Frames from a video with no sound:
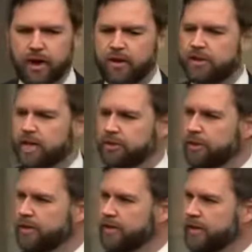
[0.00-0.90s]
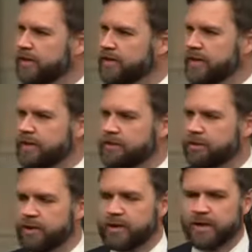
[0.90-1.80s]
They are desperate to get to
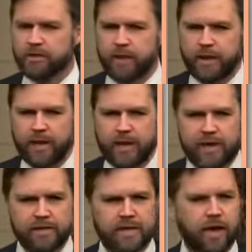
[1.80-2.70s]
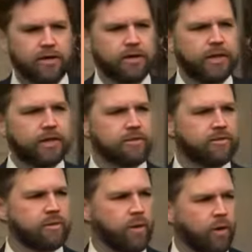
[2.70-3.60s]
Munich next weekend and tell the leaders
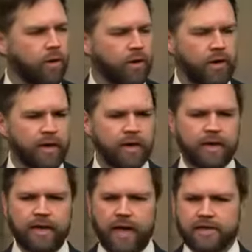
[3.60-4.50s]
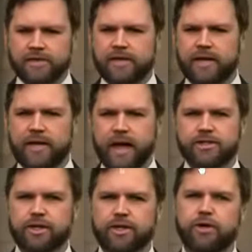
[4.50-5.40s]
of the world that, yes, they did
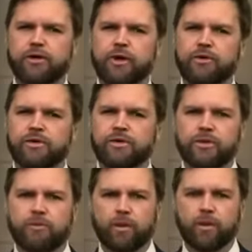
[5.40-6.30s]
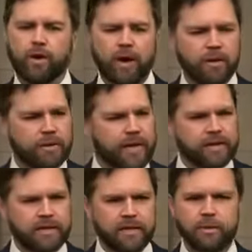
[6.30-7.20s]
not secure their own southern border, but they
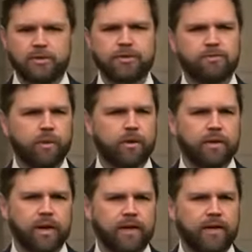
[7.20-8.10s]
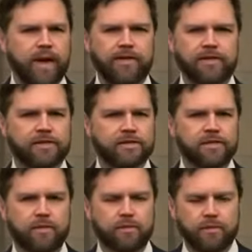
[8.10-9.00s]
did the most important thing. They got the
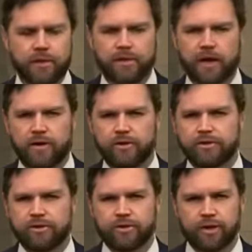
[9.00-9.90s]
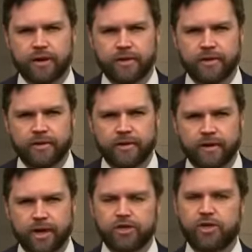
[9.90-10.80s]
$61 billion to Ukraine.
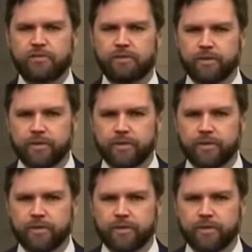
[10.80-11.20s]
It's shameful.